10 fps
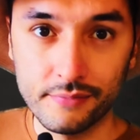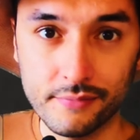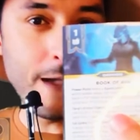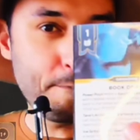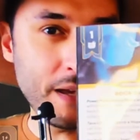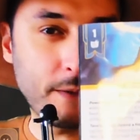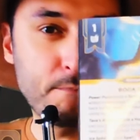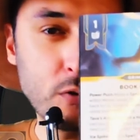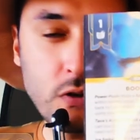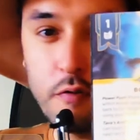I picked
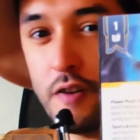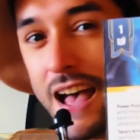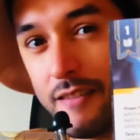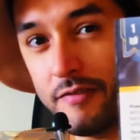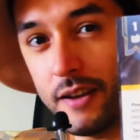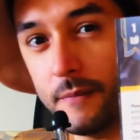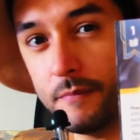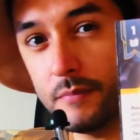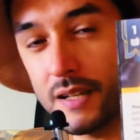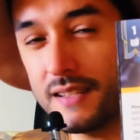Book of Ava,
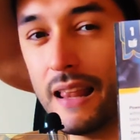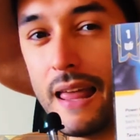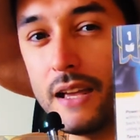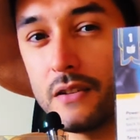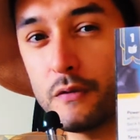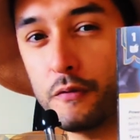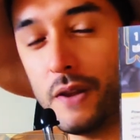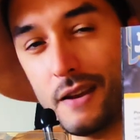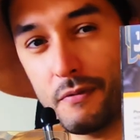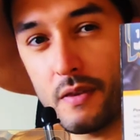cause I like to
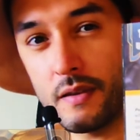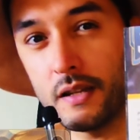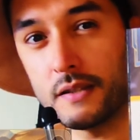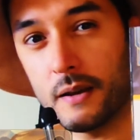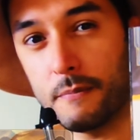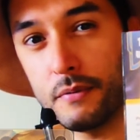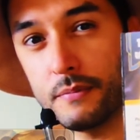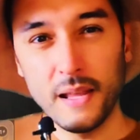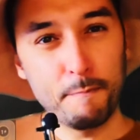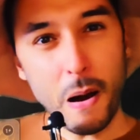flavor things up.
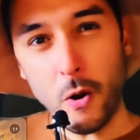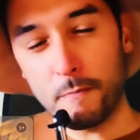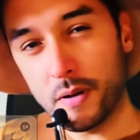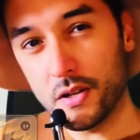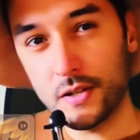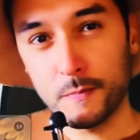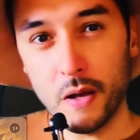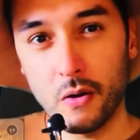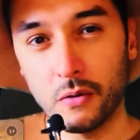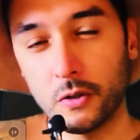The Power Push
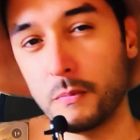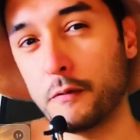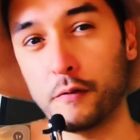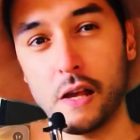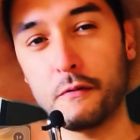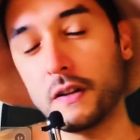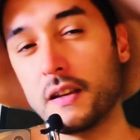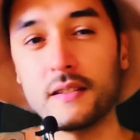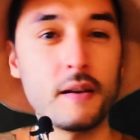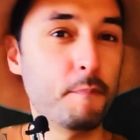spell could be flavored
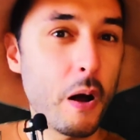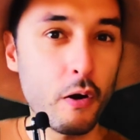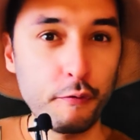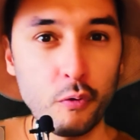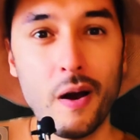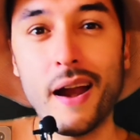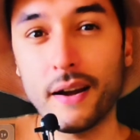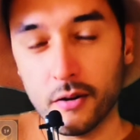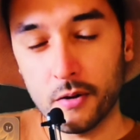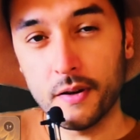as a powerful air
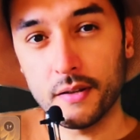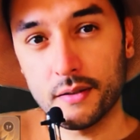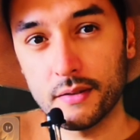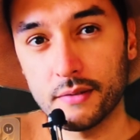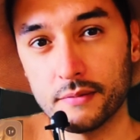current.